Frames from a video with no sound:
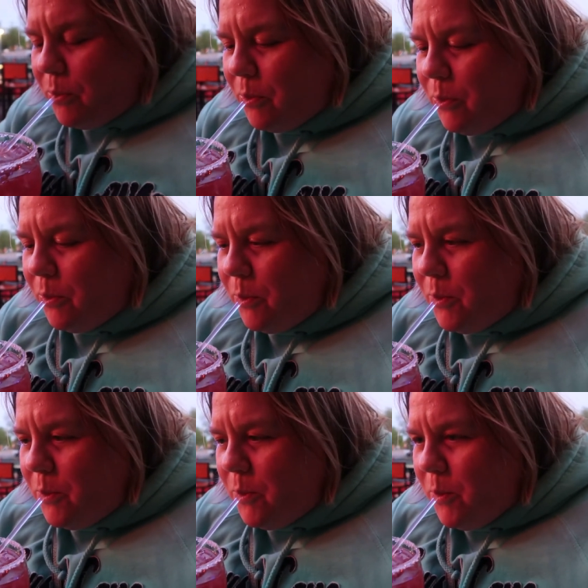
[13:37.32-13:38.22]
that picture and
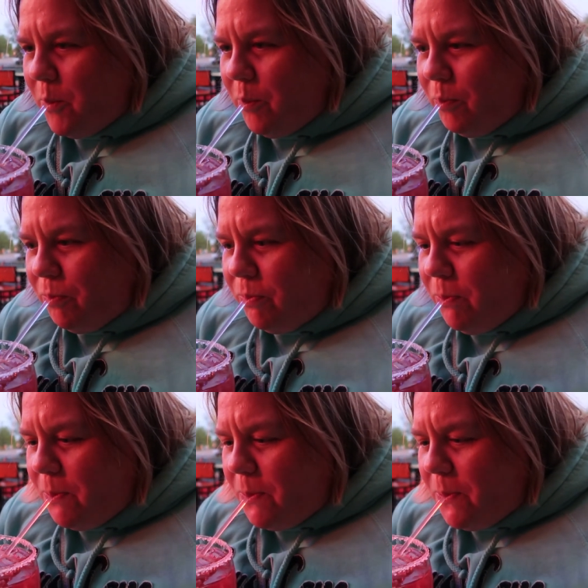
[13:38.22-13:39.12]
I was like,
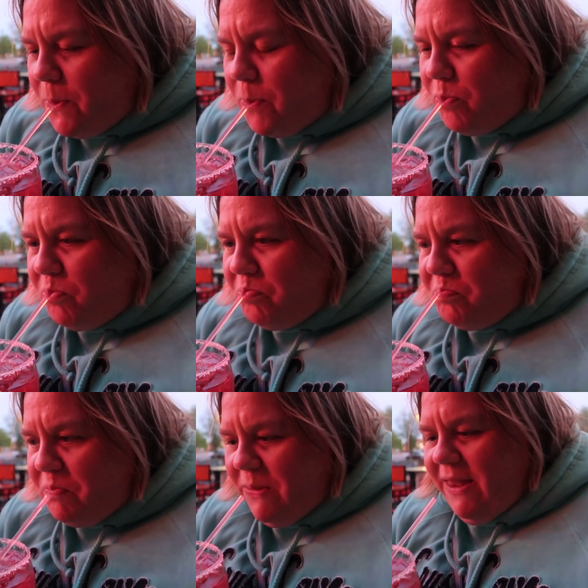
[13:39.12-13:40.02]
I love
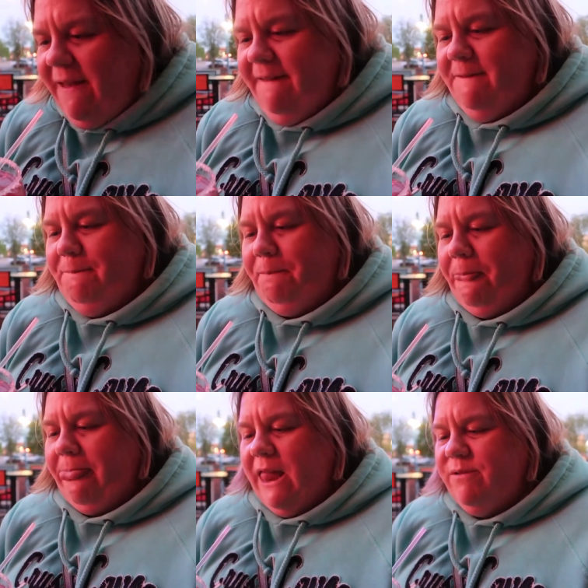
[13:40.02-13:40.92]
it. I
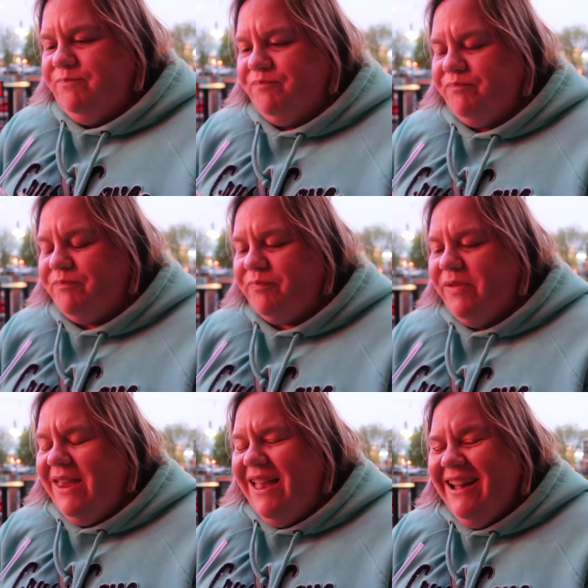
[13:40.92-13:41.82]
love
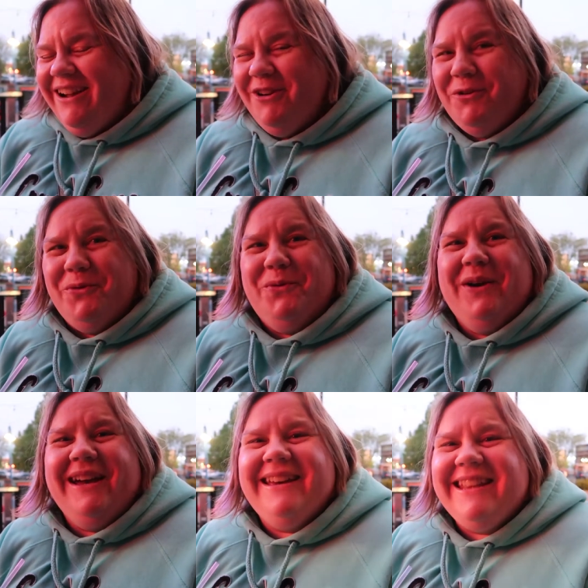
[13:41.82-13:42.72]
it. It
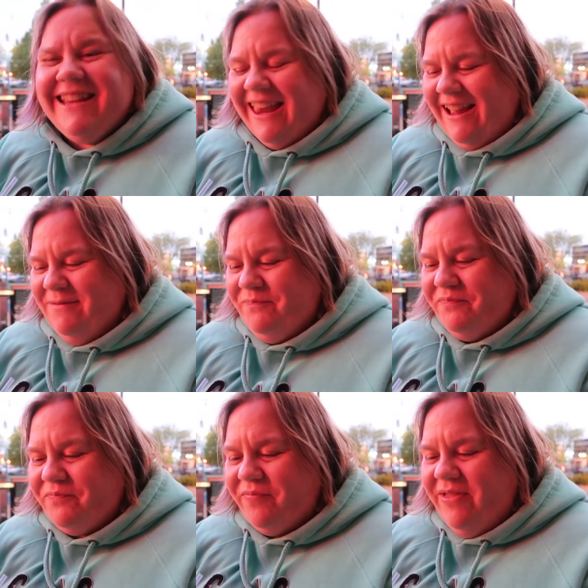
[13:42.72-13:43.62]
looked like a
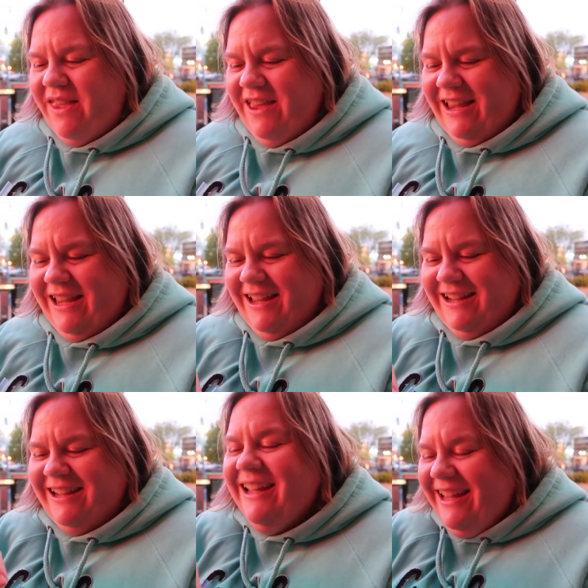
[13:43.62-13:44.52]
plastic That's
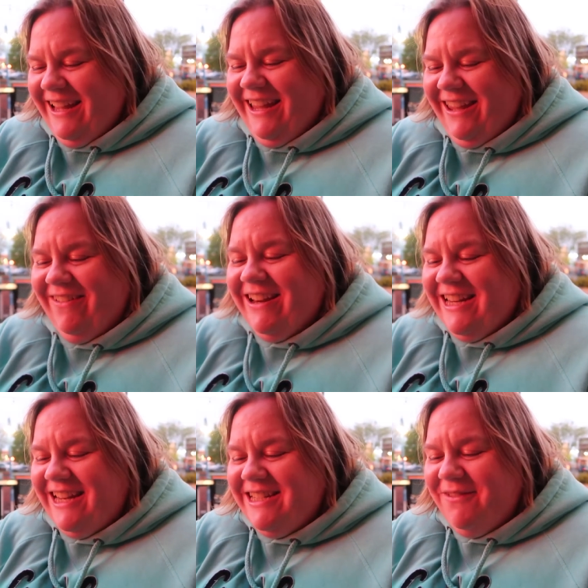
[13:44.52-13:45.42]
good. You can
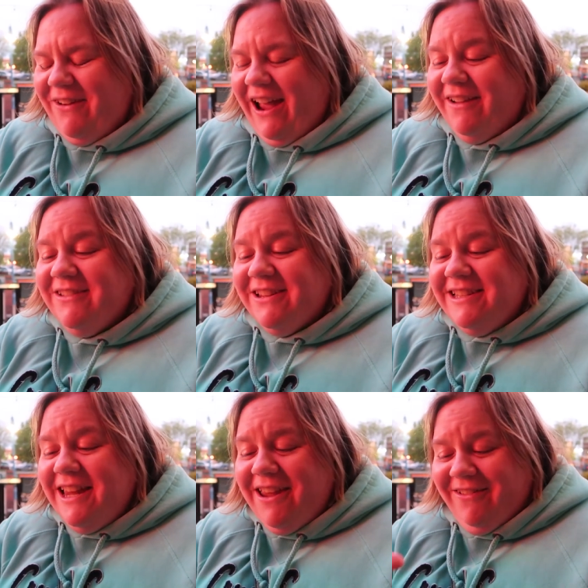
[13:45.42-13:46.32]
taste the I was gonna
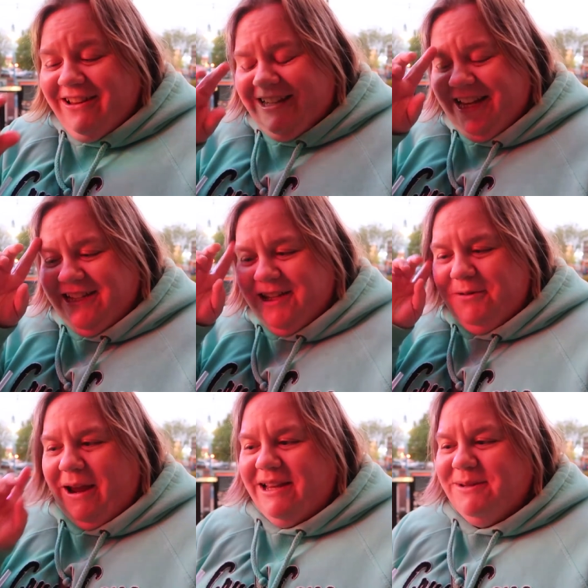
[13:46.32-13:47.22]
say you could taste
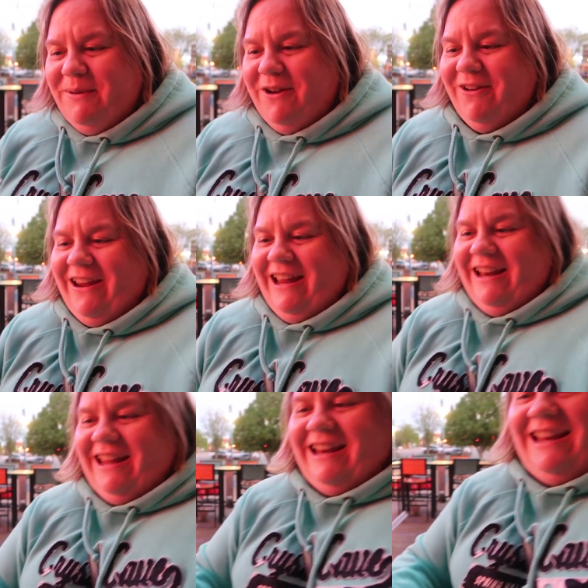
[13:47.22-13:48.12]
the raspberry in it.